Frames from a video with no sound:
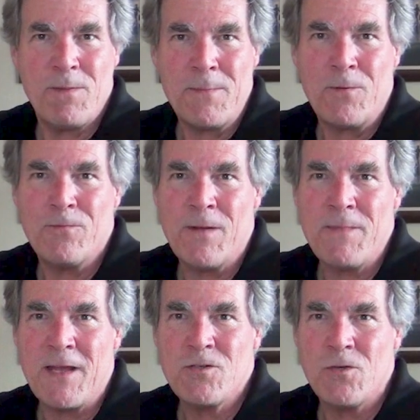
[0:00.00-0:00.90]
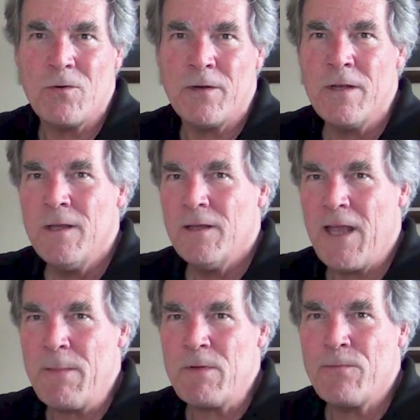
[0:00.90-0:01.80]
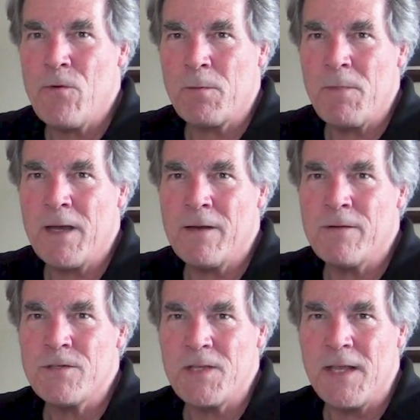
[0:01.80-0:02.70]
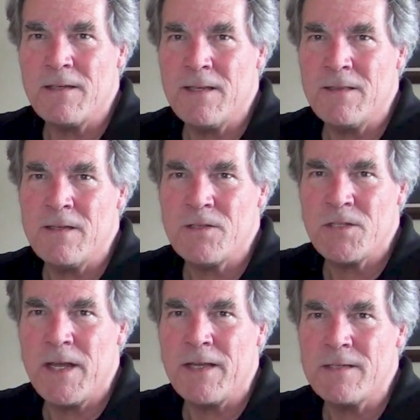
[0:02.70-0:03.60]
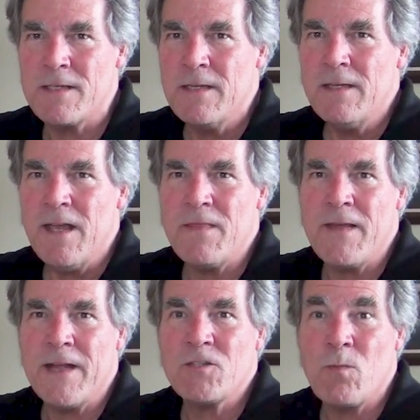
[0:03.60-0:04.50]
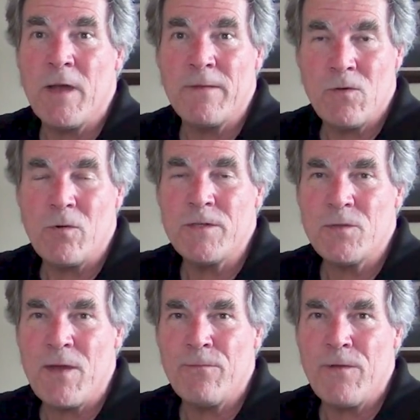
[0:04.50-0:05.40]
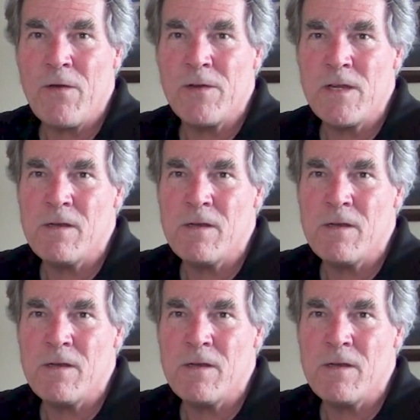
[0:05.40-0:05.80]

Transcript: the people from that tour came to Ft. Myers and did this night. And that's why, of course, you have Faron